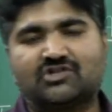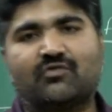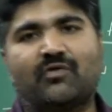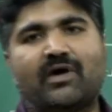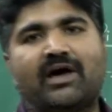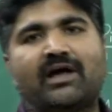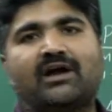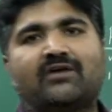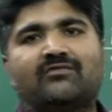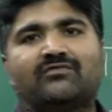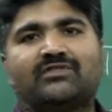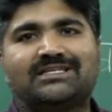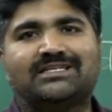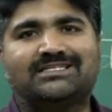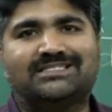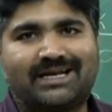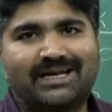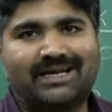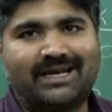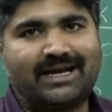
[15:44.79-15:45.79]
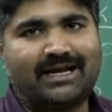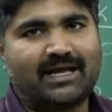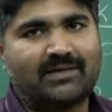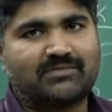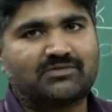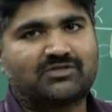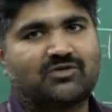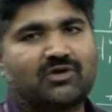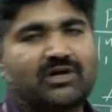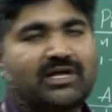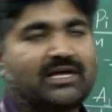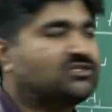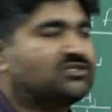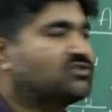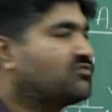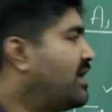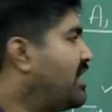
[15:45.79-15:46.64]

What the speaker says: square of the journey times, okay.